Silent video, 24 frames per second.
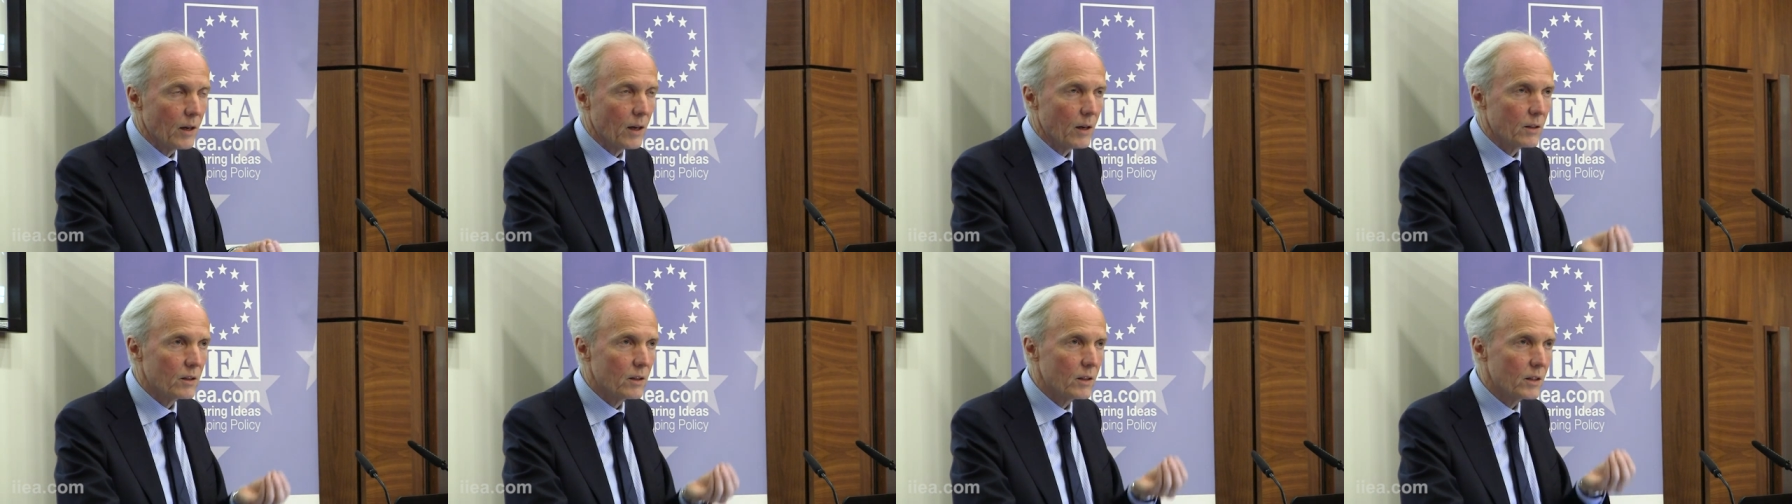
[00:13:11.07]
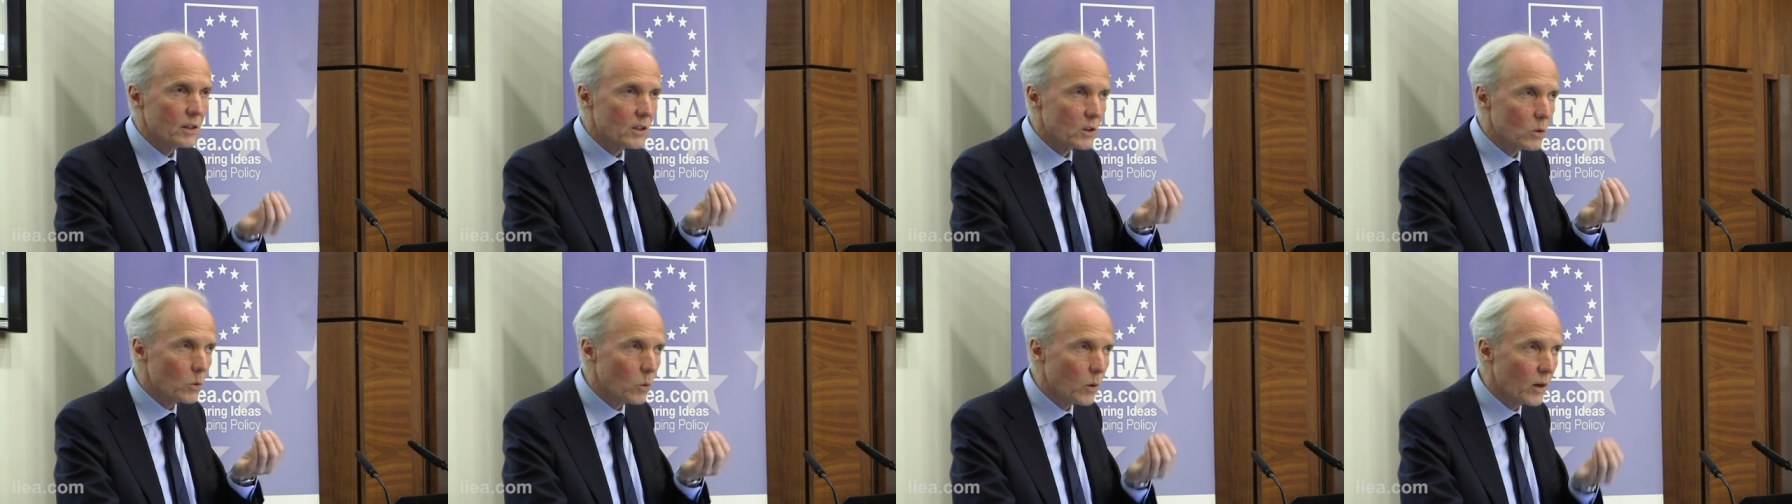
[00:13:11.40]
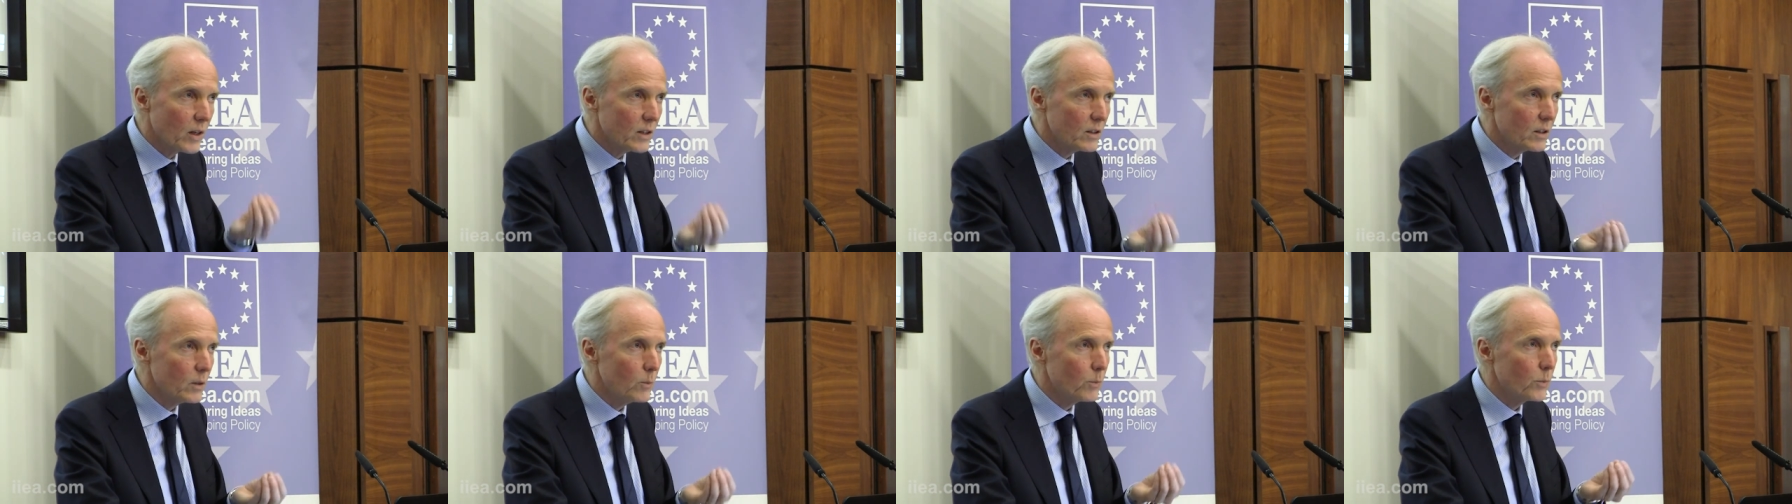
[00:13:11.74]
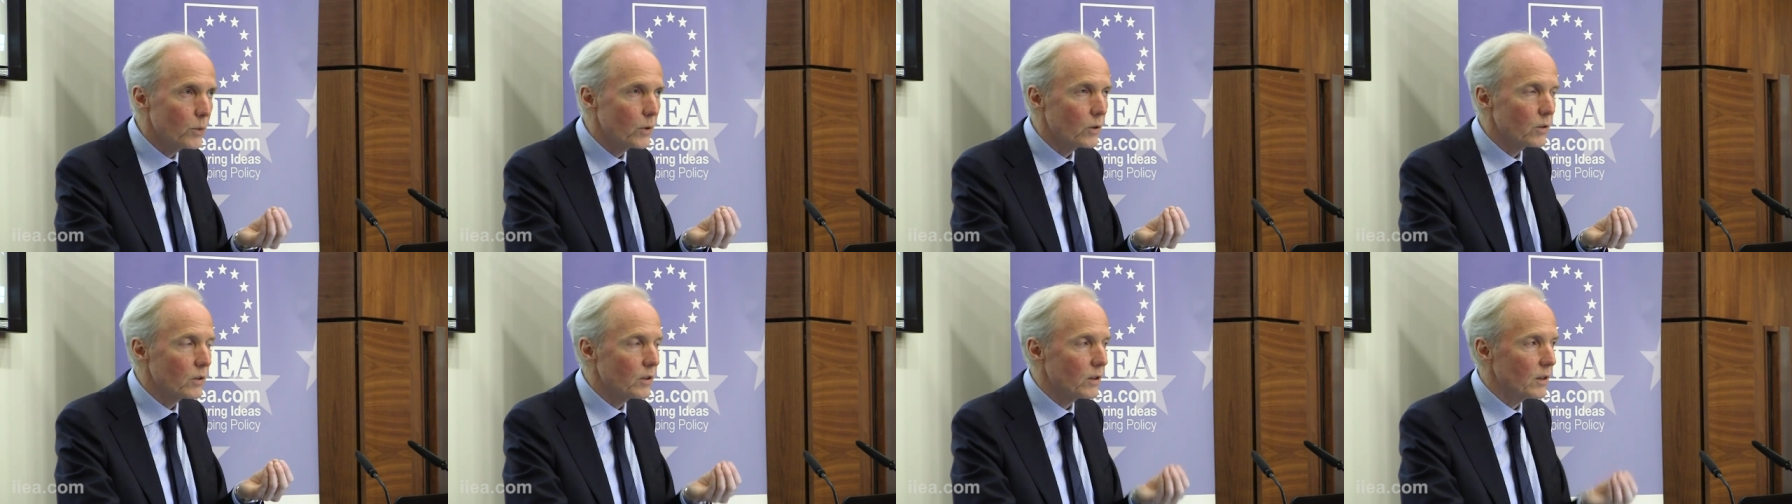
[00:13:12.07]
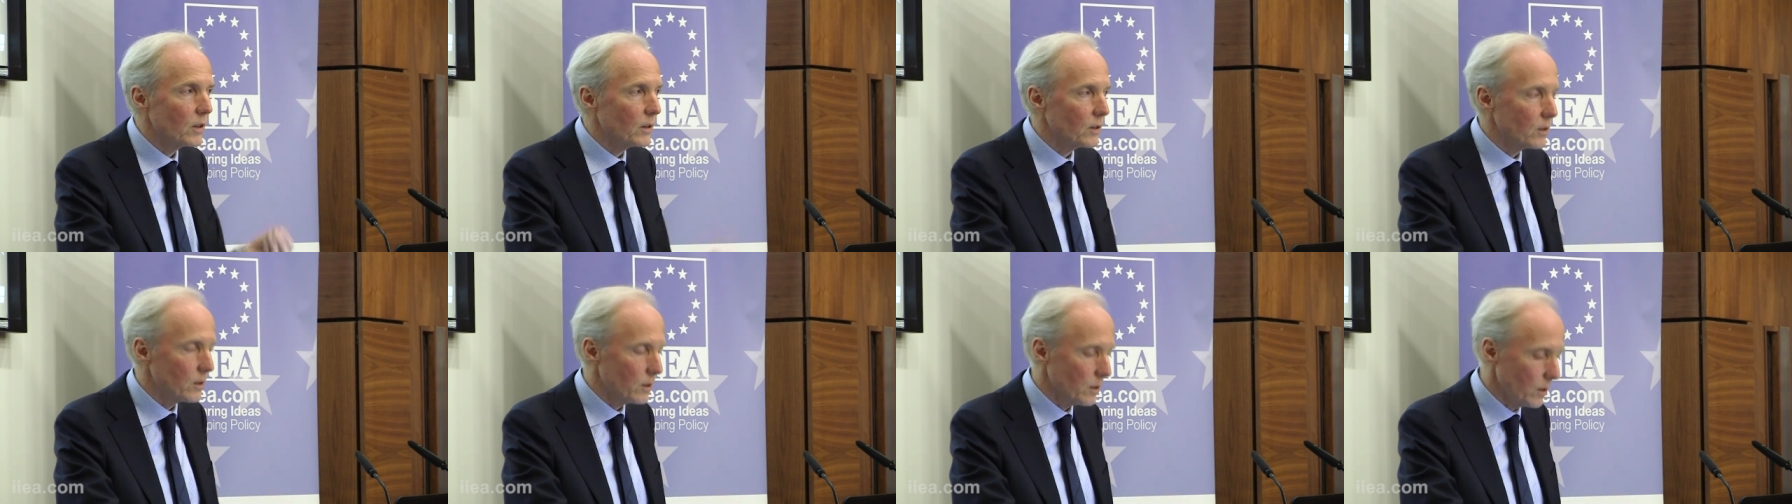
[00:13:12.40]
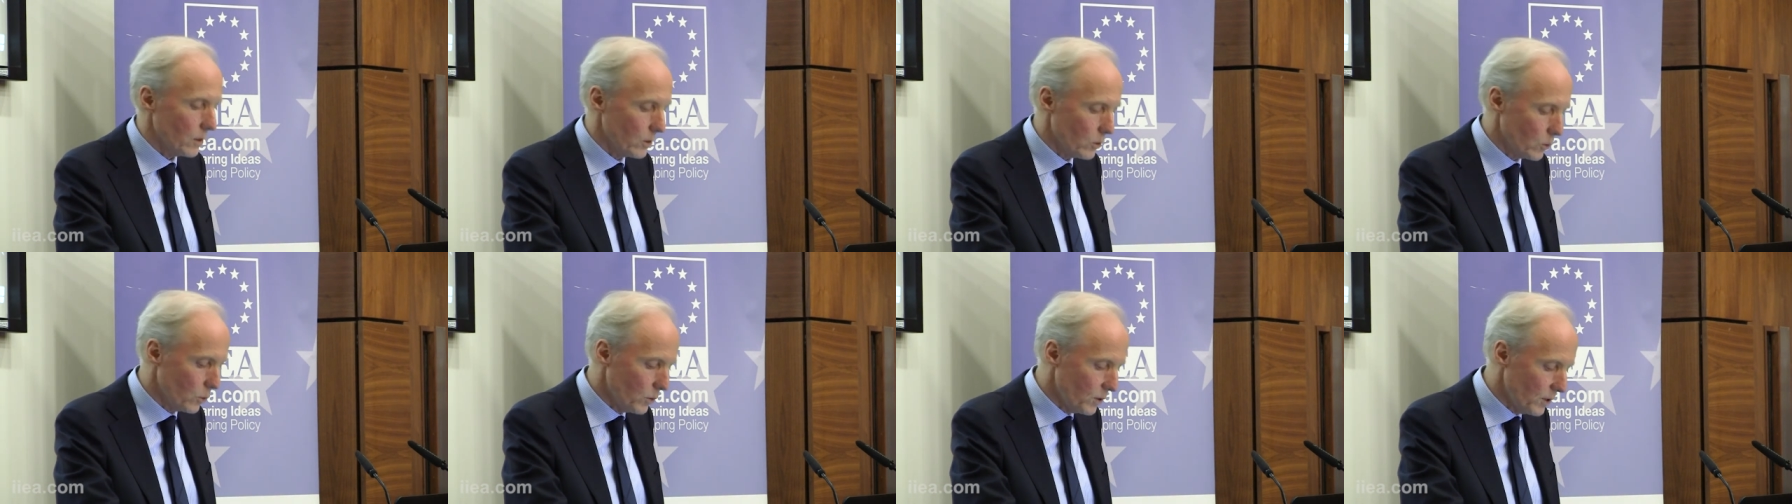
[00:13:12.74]
I think it's quite important
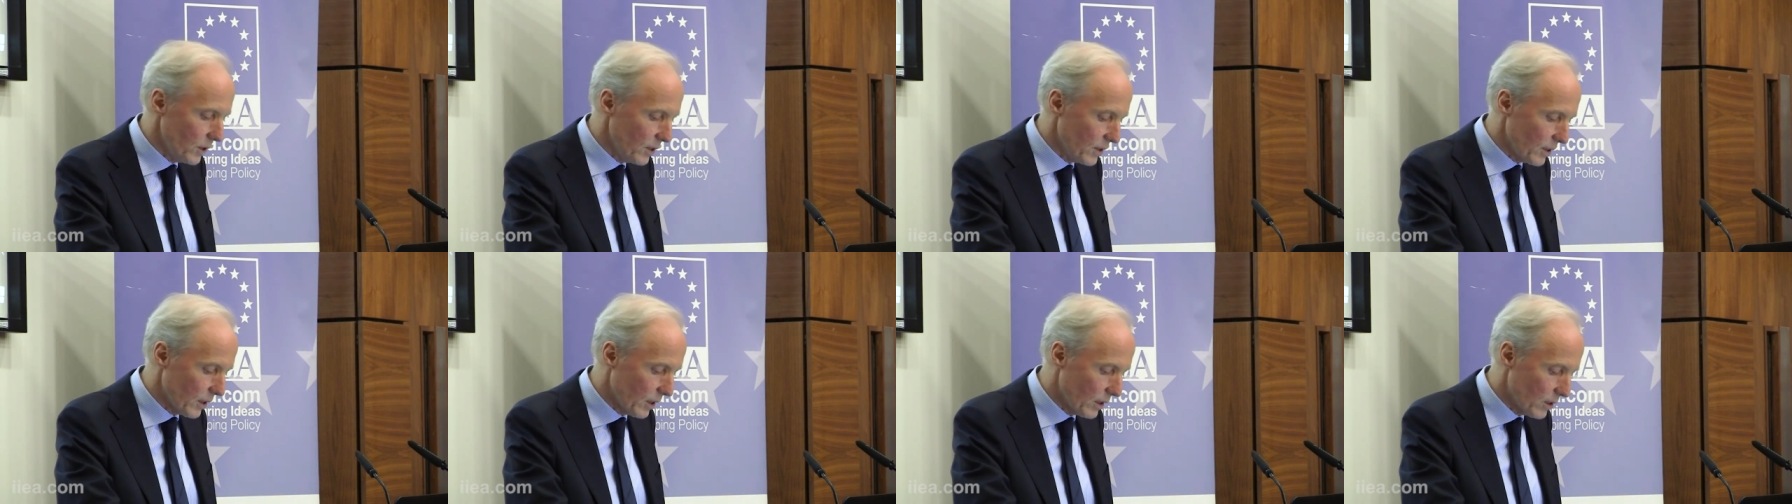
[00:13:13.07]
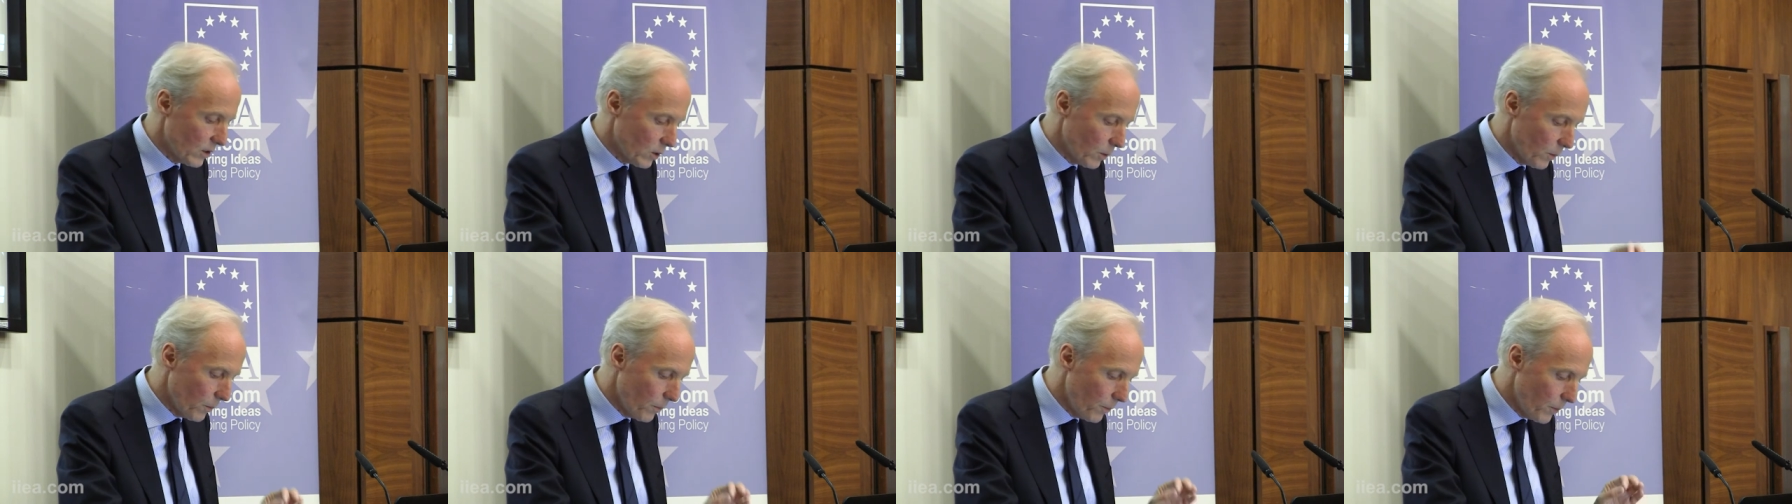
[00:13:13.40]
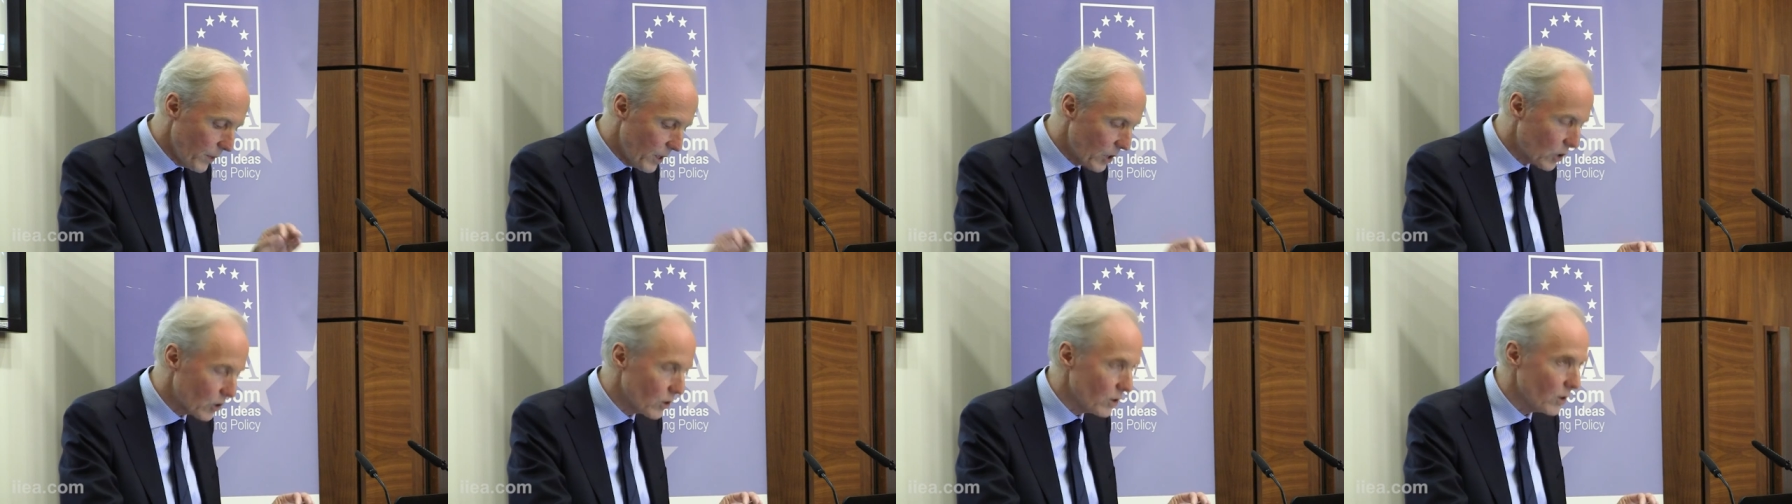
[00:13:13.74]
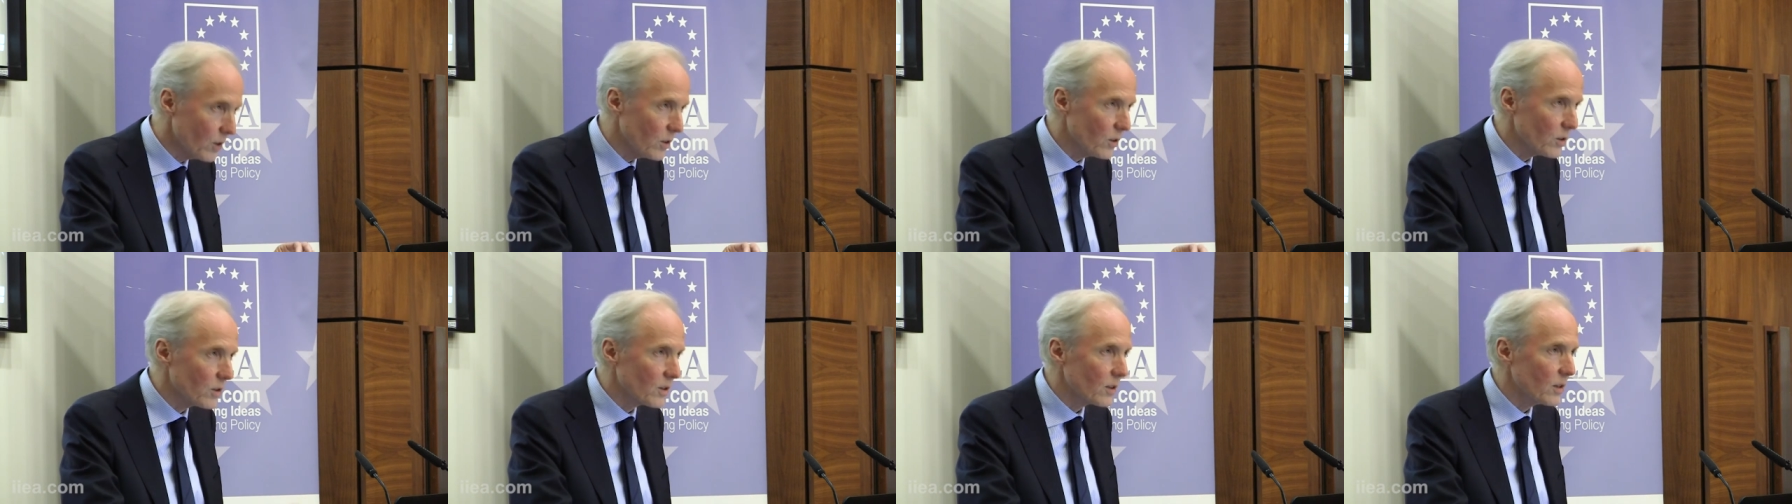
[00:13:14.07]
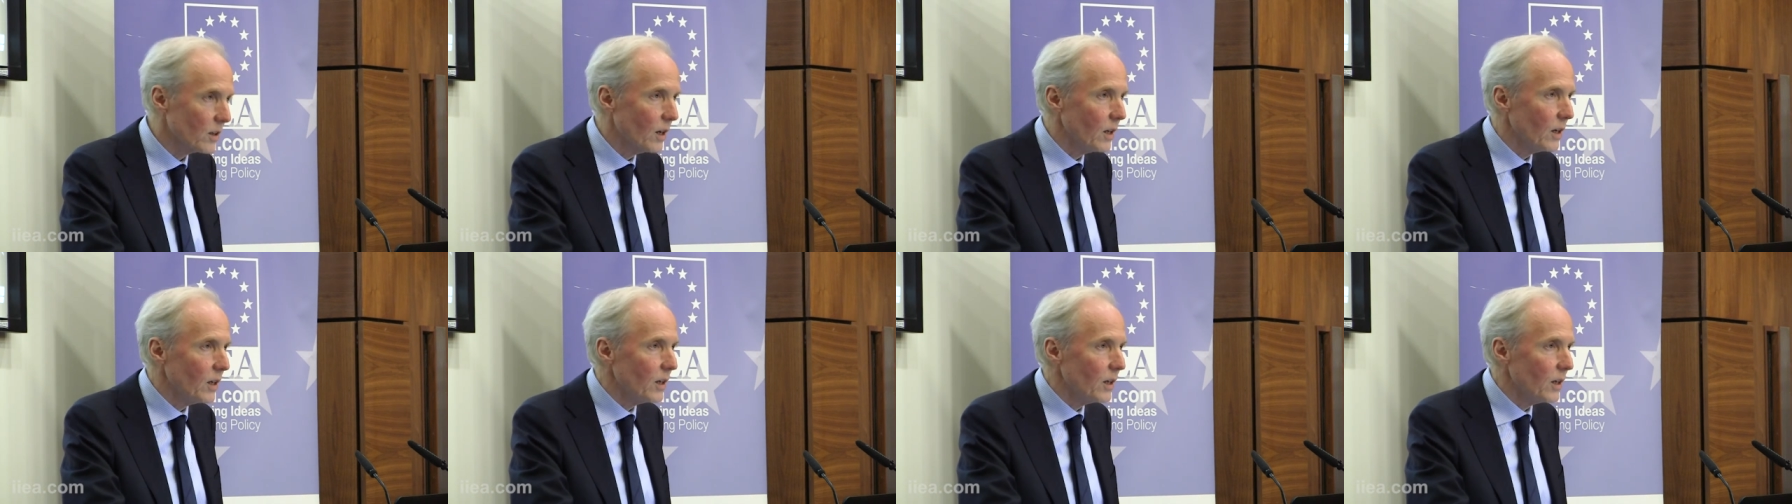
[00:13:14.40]
uh, to design some measures